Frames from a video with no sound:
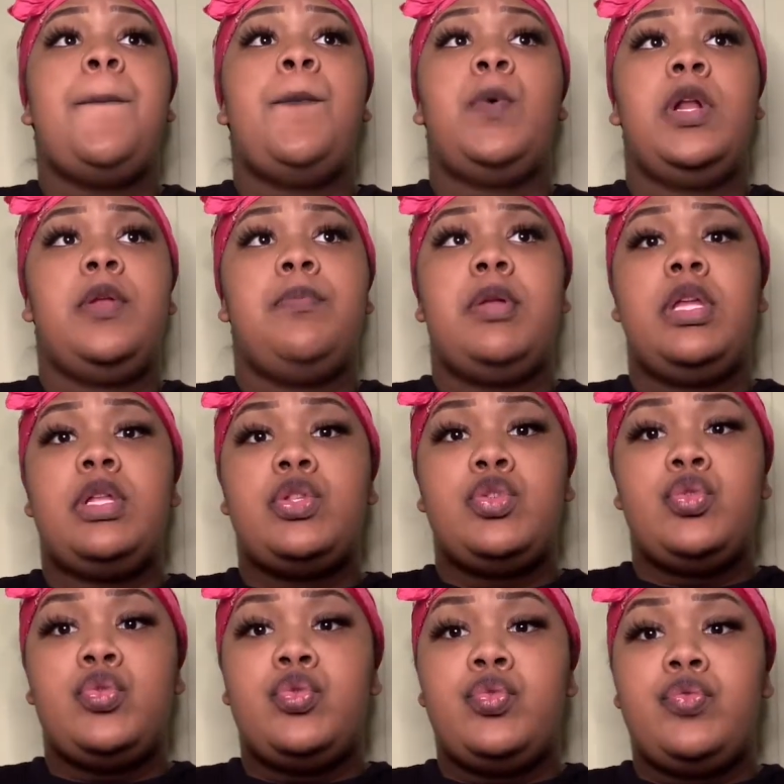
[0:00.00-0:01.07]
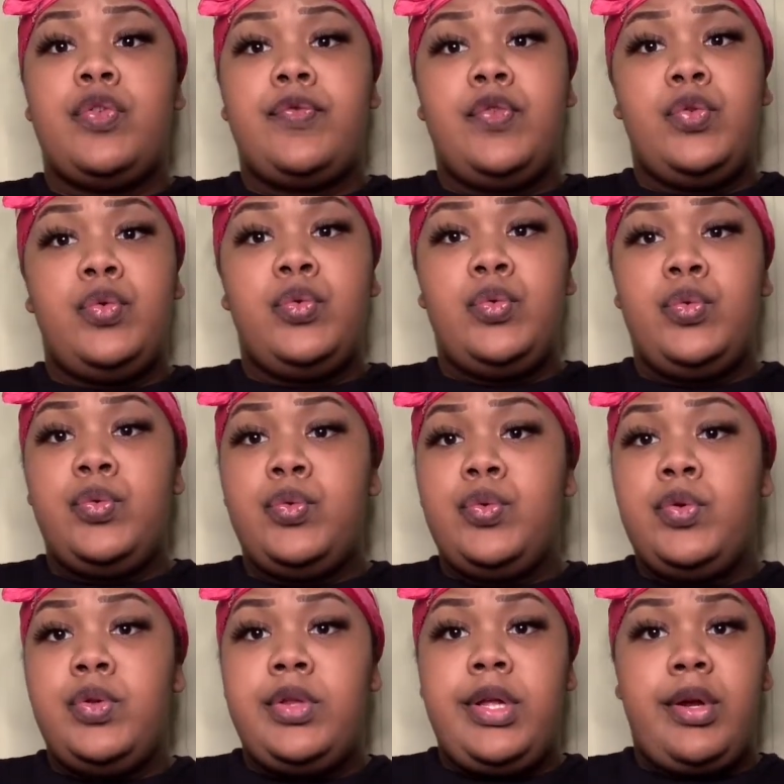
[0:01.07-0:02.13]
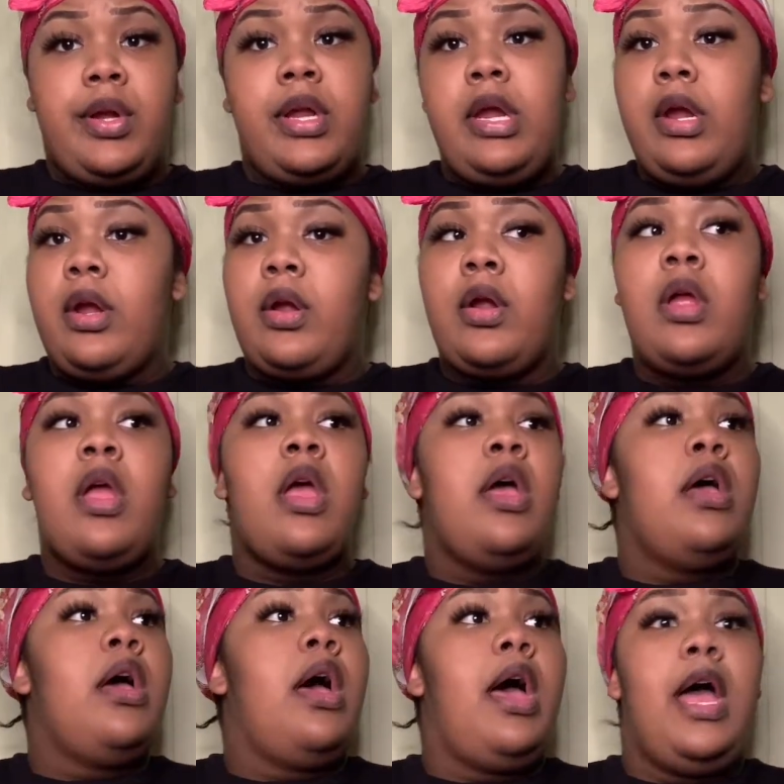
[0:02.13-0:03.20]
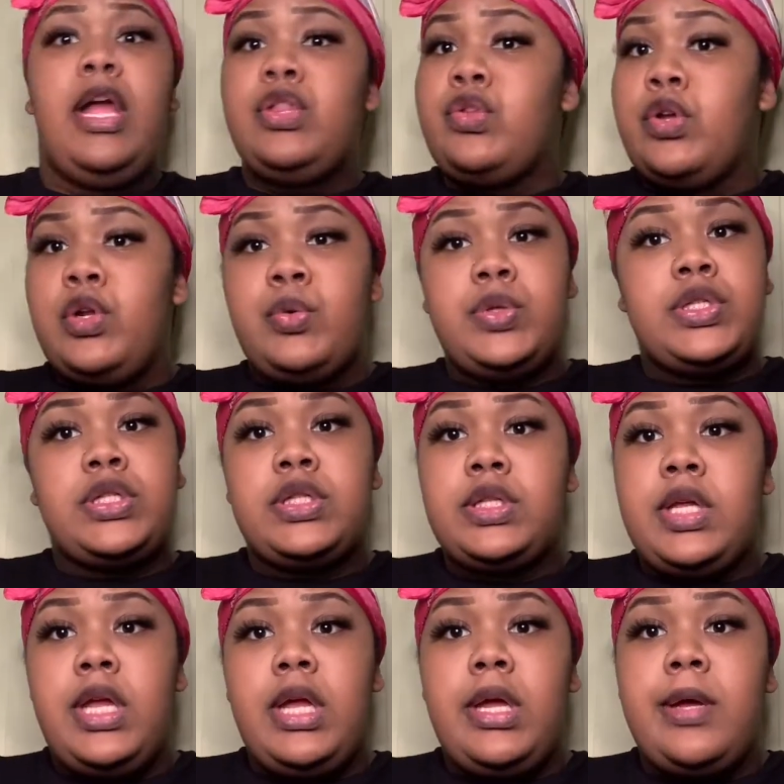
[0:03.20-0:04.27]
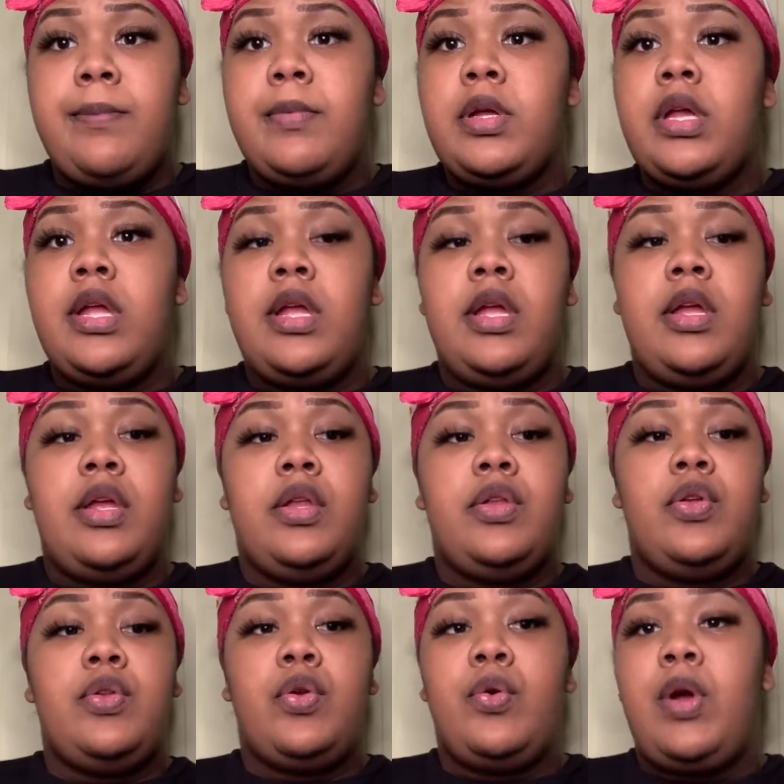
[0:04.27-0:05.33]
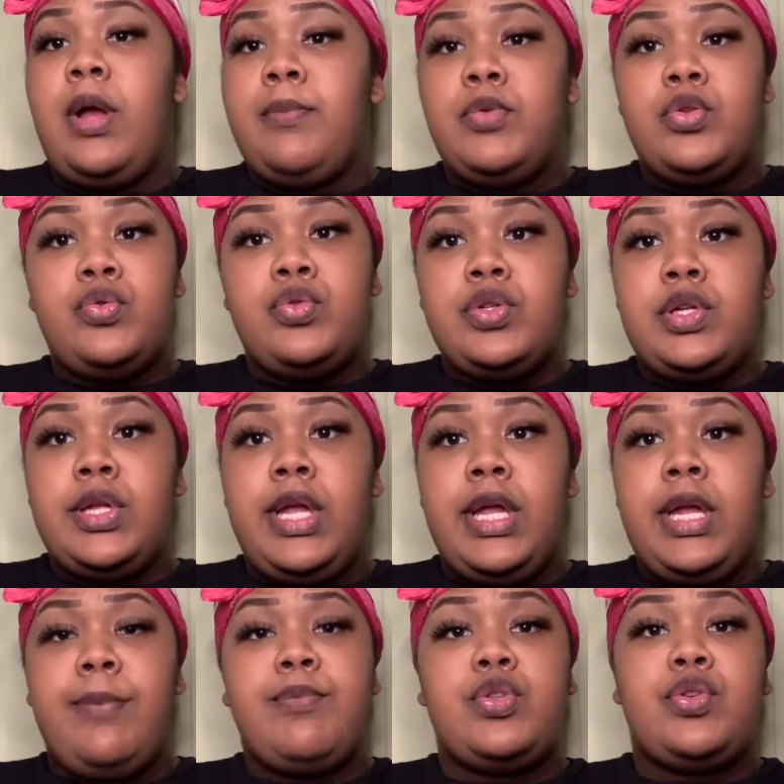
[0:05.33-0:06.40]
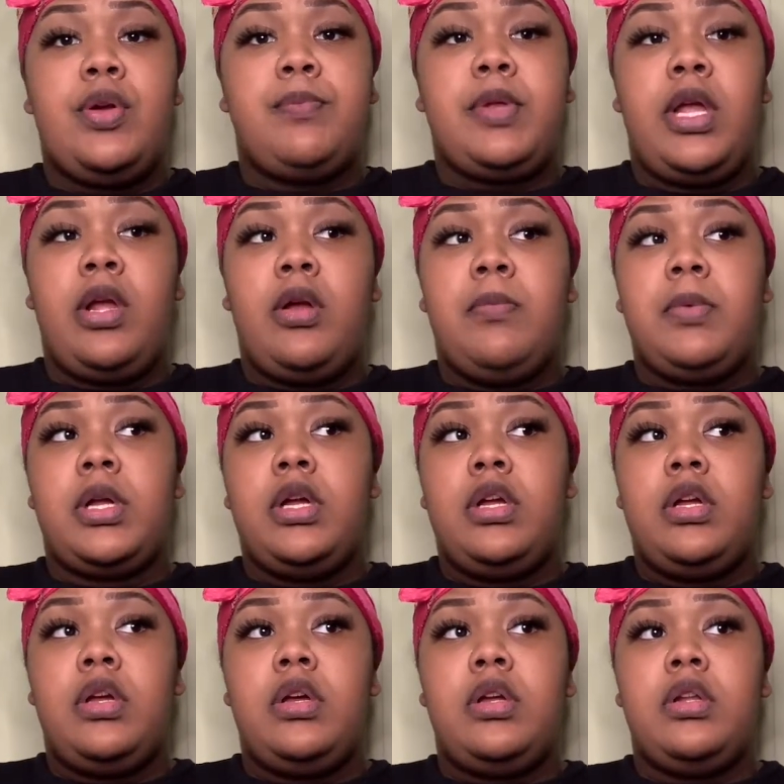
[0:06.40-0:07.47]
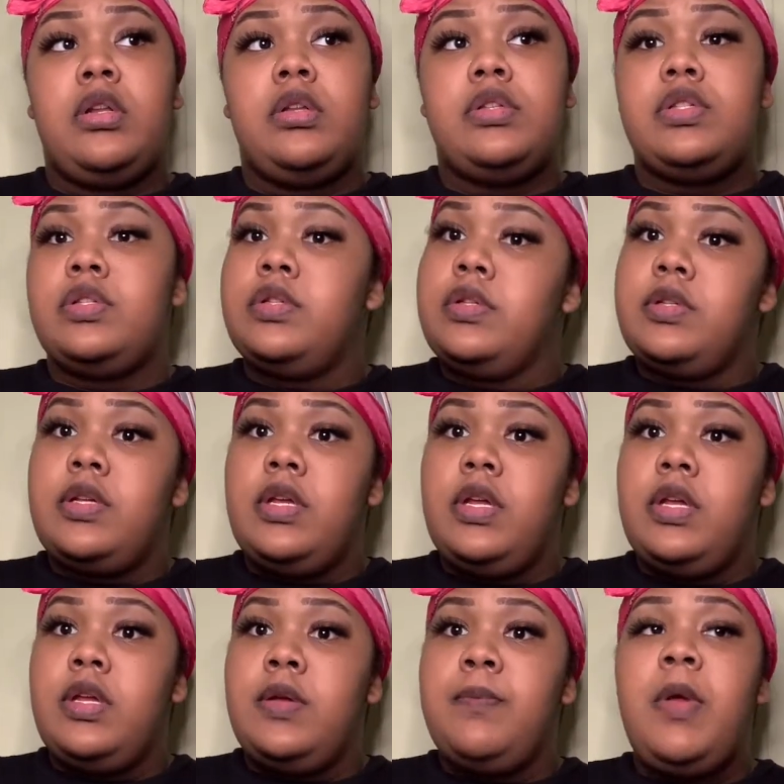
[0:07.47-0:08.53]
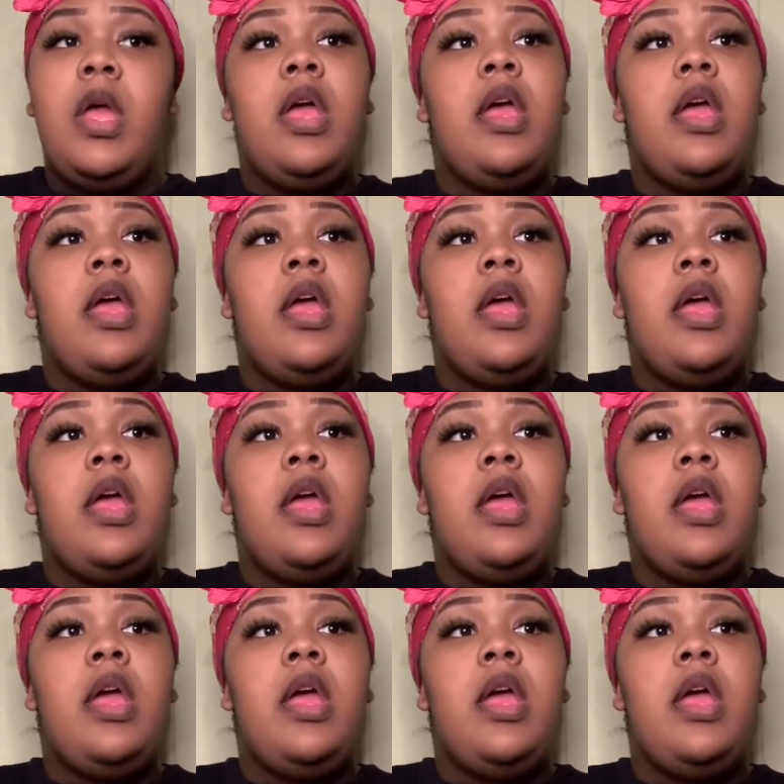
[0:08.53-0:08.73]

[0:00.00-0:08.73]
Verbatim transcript: wanted me to review their hair. I thought it was a scam and you know, I'm new to the game. So I'm like, oh my God, is this a scam?